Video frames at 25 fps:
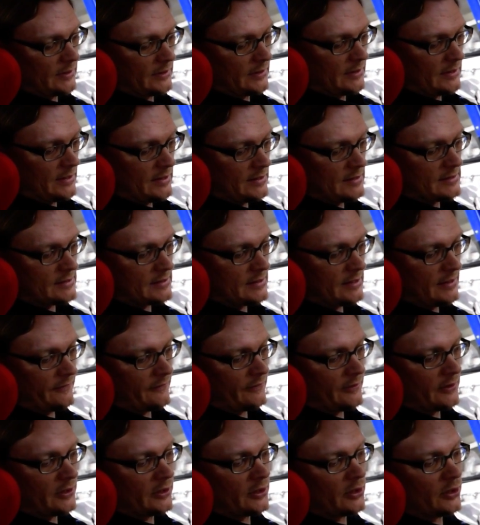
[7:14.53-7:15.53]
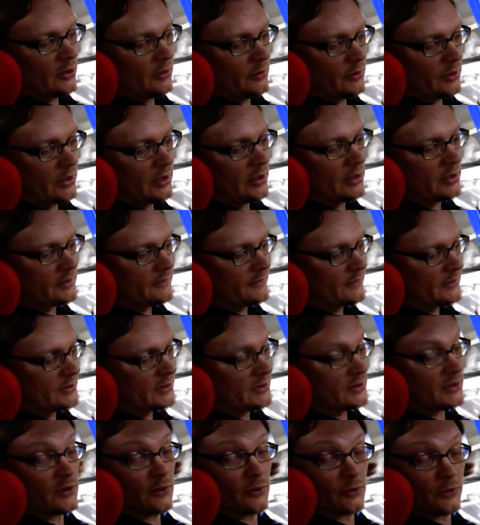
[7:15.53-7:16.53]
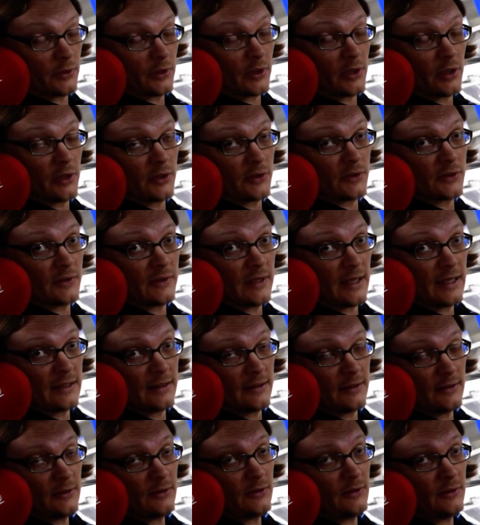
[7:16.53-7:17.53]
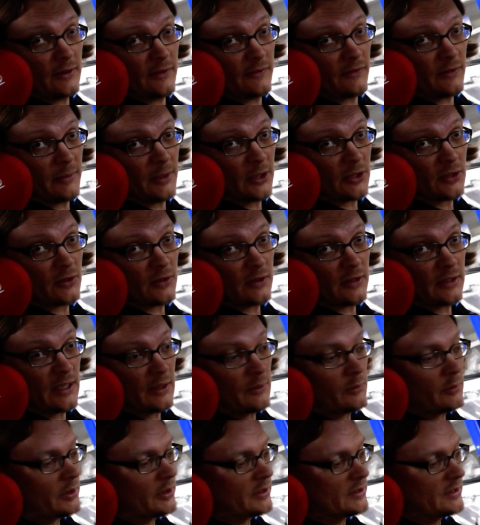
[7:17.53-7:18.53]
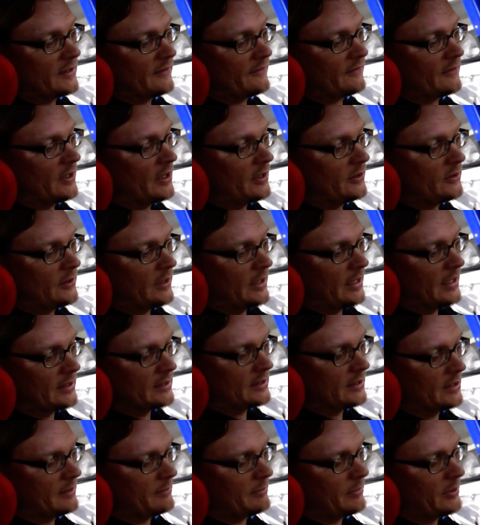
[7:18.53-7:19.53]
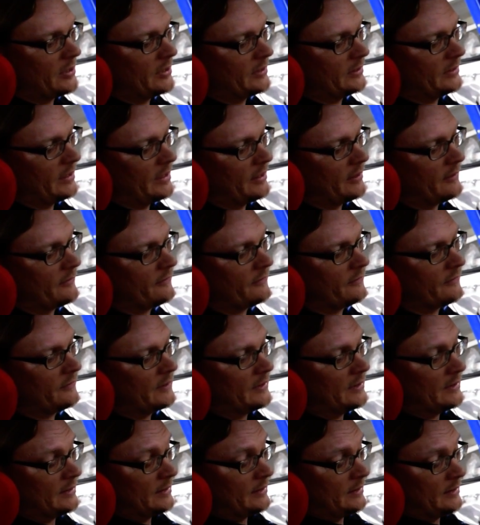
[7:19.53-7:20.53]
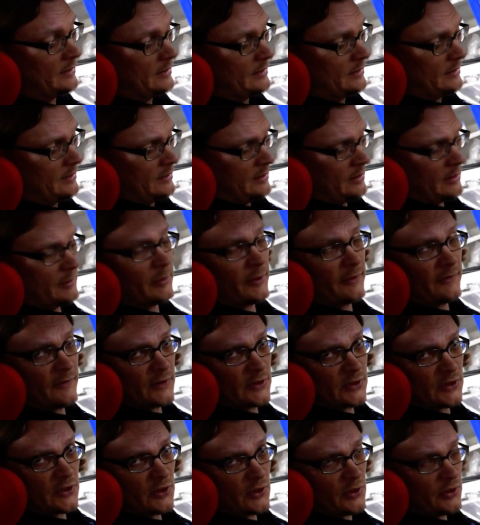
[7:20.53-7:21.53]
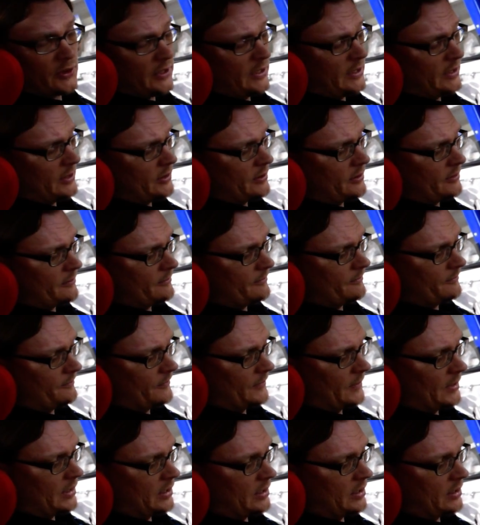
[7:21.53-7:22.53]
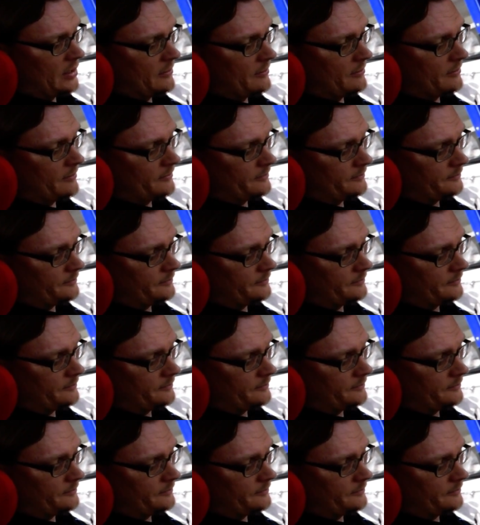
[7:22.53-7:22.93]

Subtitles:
is different in the newer cars versus the older cars. So that, you do have to make sure that works. If not, you can actually get blocked out of, I believe it's third gear. But